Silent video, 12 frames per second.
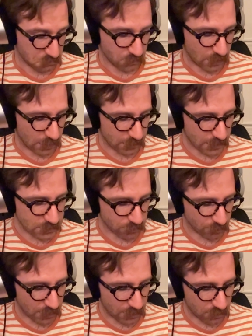like that's
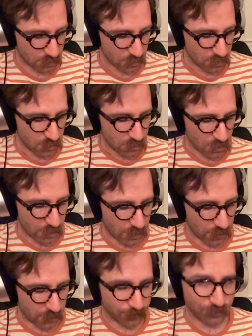great.
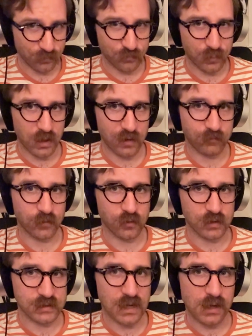But if you're
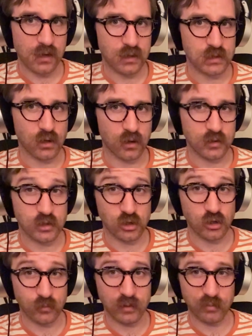the second guitarist, should
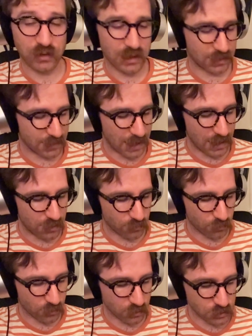you be playing that,
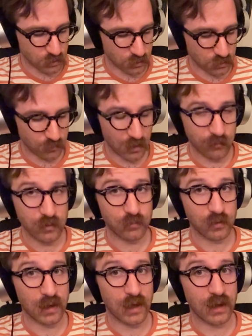or should you maybe
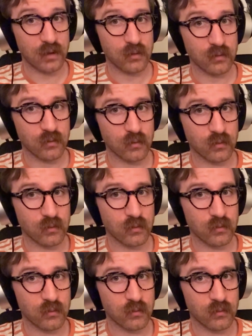play
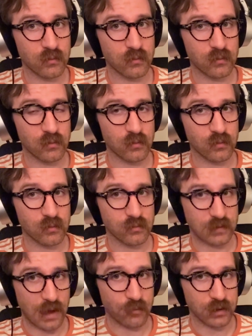
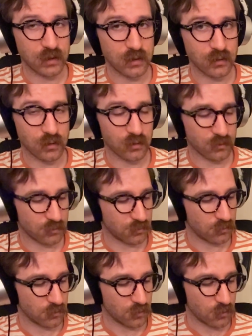down here?
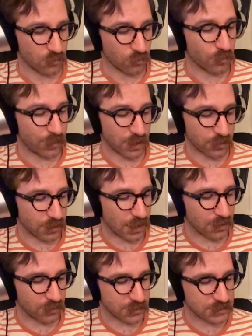Or better
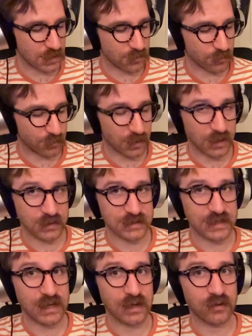yet, let's say they're playing
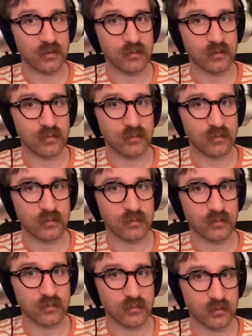C,
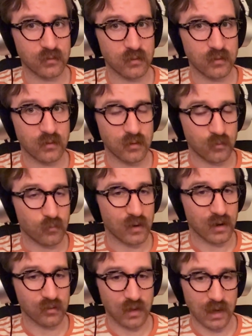
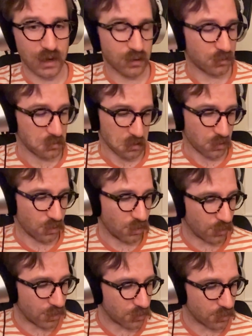where like, oh,
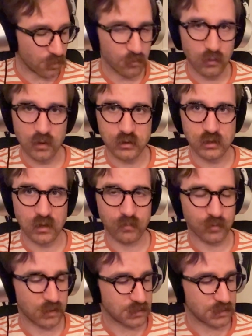I don't know, where else should I play